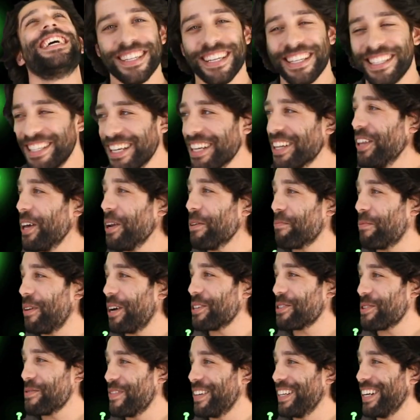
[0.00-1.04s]
It's like a lot of
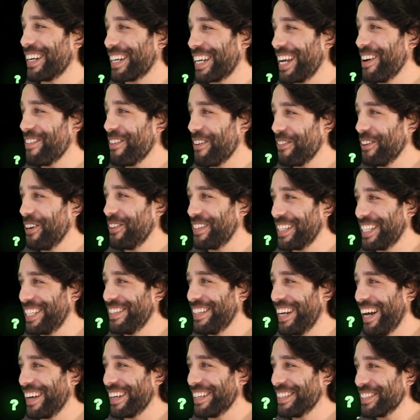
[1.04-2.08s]
pressure being on camera for L B
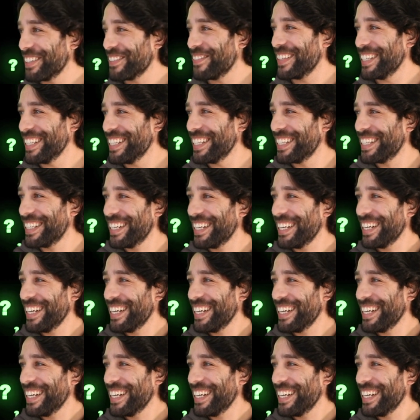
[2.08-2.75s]
Q now, you know what I mean?